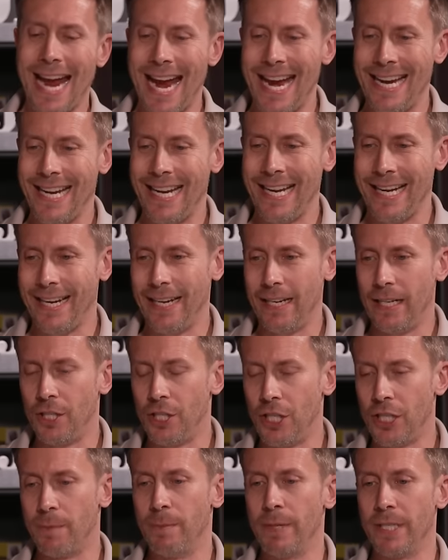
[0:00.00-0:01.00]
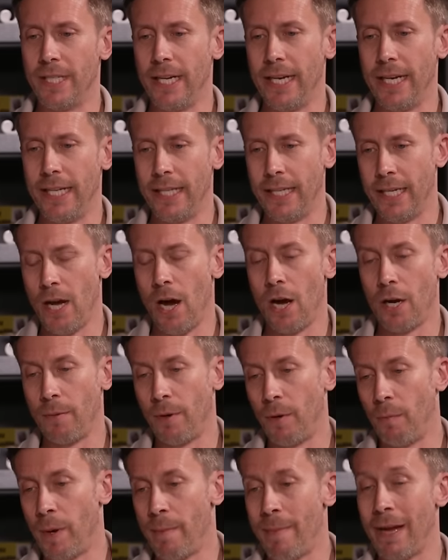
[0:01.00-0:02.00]
any legitimacy in the
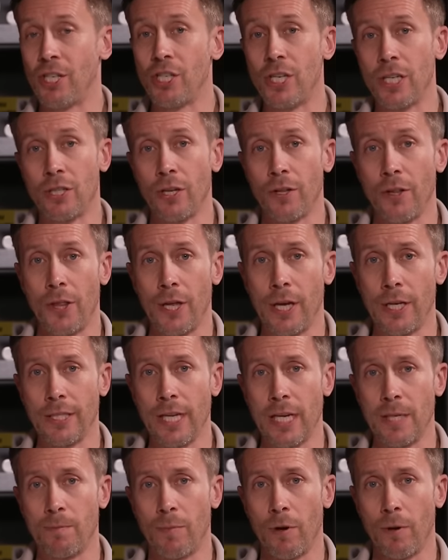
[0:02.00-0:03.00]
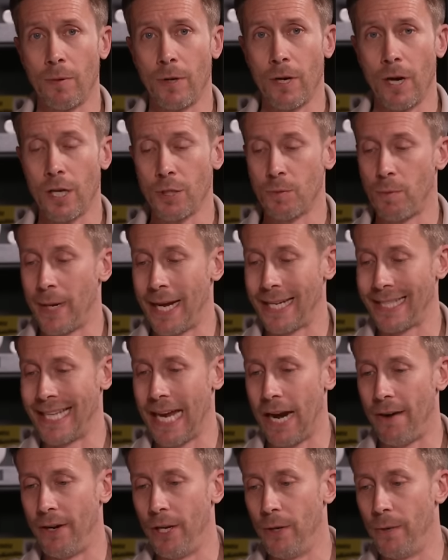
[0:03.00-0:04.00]
argument? We mentioned this on Thursday's podcast when we had
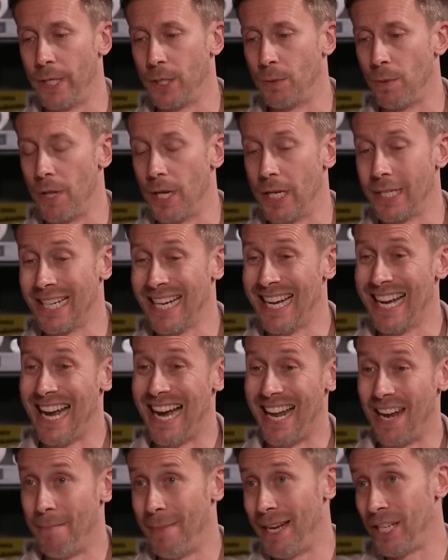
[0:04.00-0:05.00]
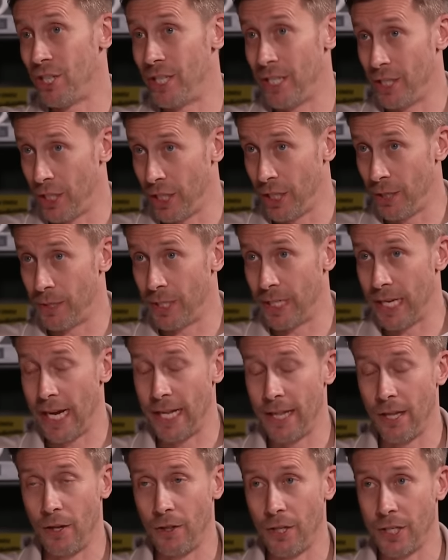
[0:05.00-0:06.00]
Darren Lewis with us, and I mentioned it to you today
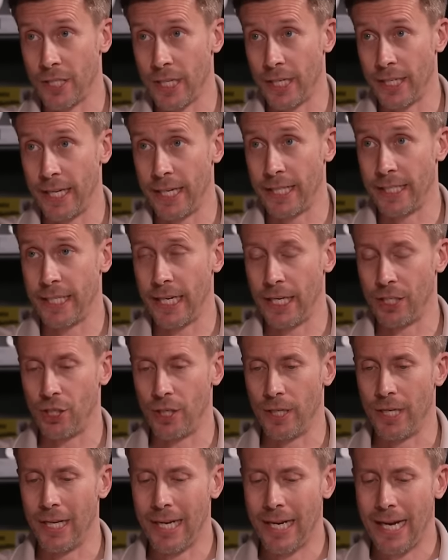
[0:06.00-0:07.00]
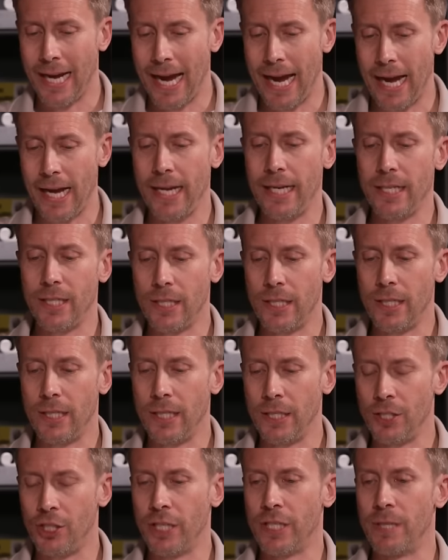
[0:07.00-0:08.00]
on the Sunday session. Any
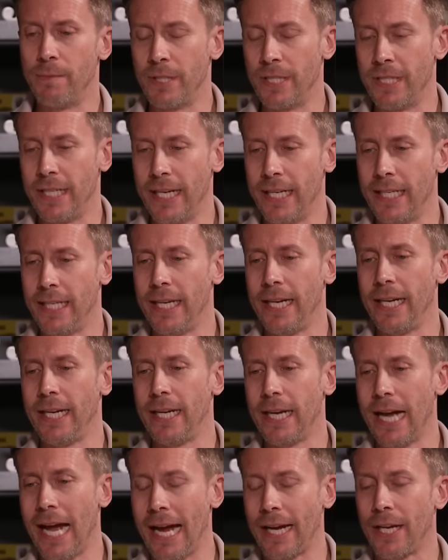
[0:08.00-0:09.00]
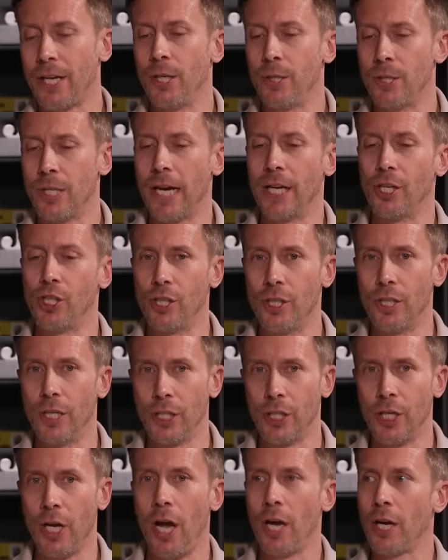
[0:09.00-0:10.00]
legitimacy in the accusation
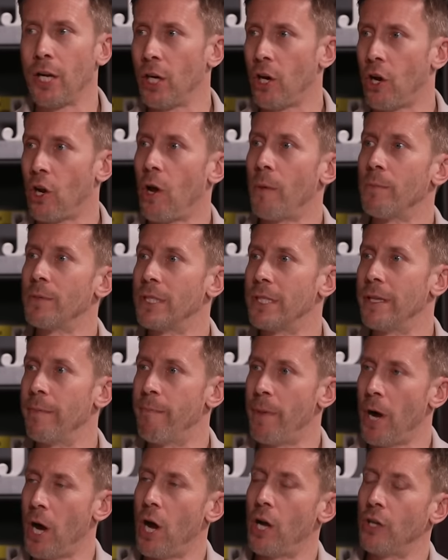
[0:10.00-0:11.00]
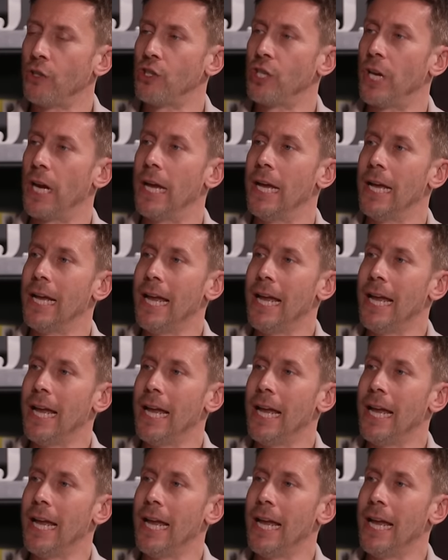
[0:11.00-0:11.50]
that Jurgen Klopp's departure,